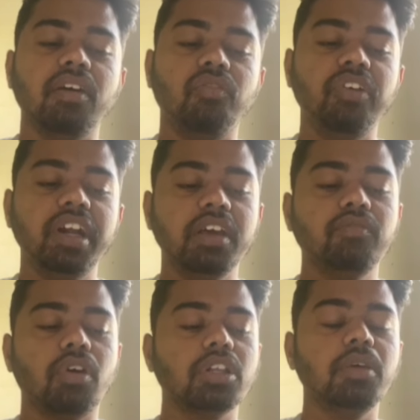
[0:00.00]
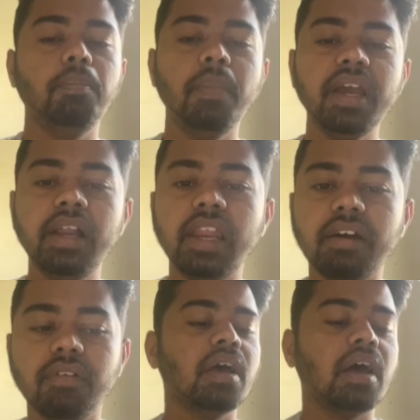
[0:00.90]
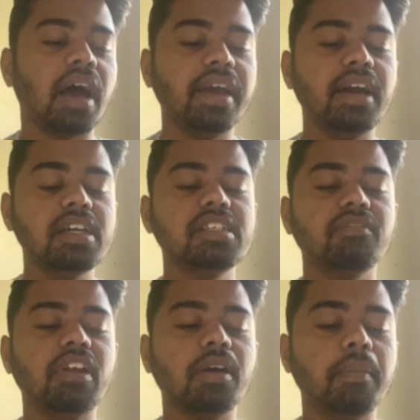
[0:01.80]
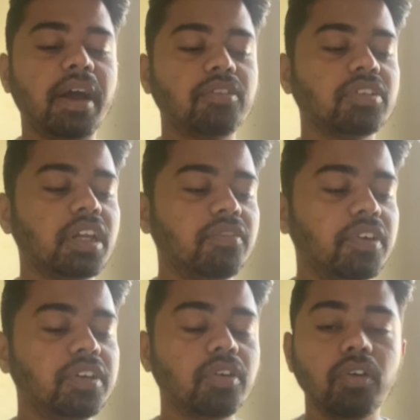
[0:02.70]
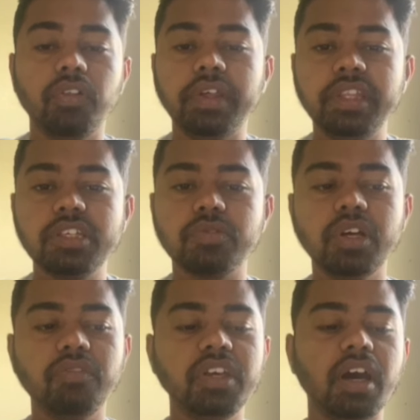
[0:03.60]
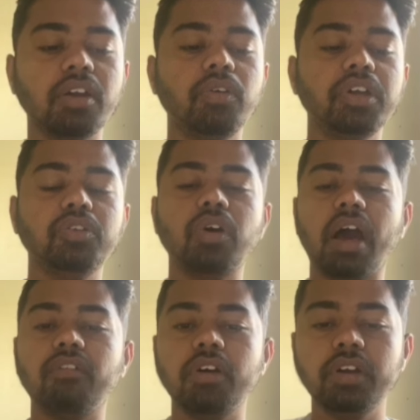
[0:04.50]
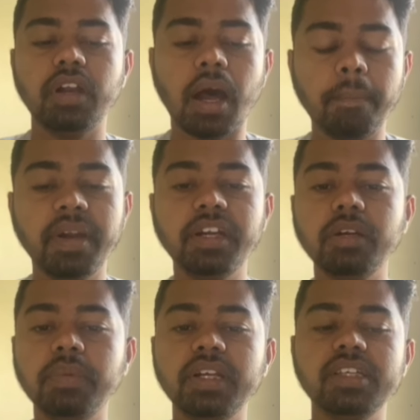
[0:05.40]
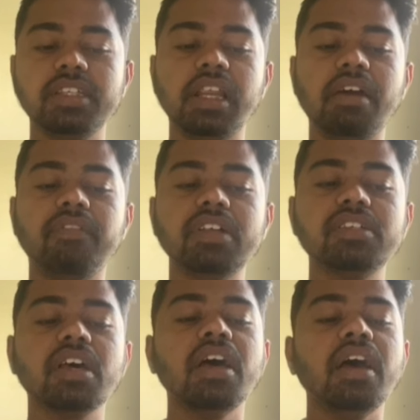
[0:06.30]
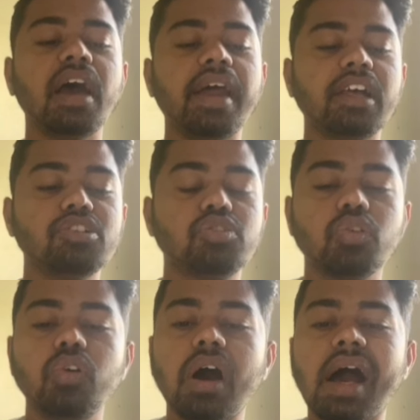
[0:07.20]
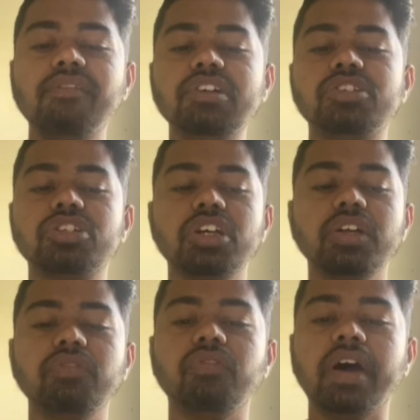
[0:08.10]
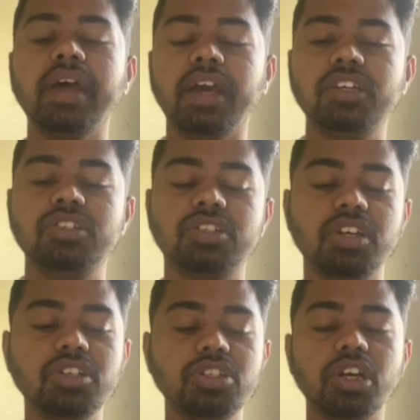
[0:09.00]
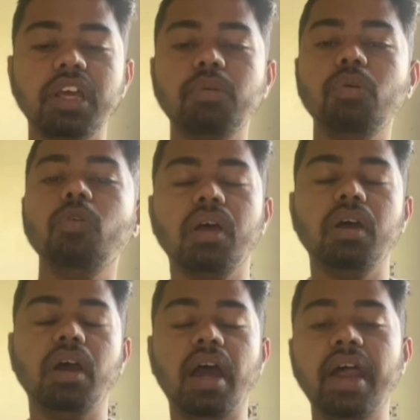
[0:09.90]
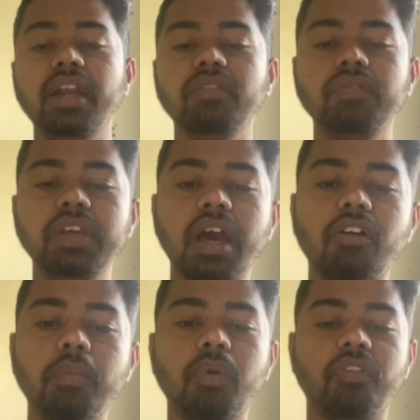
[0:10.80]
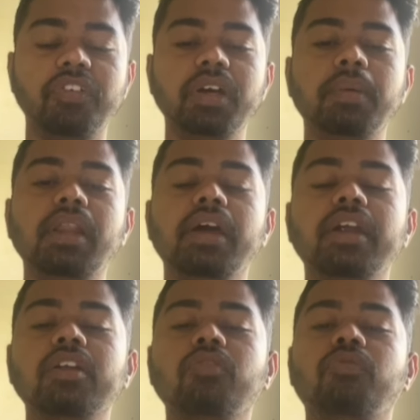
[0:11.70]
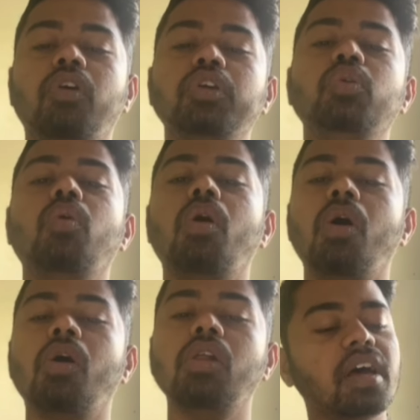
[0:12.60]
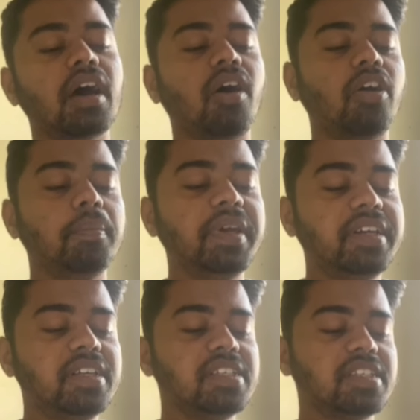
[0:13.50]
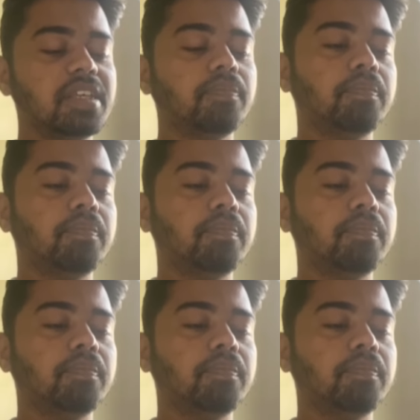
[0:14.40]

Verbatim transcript: waiting for the big level. Hi guys, welcome back to the new video. In this video we are going to have our updated BTC levels and also I will share one exchange review and we have a profitable airdrop for you all. On BTC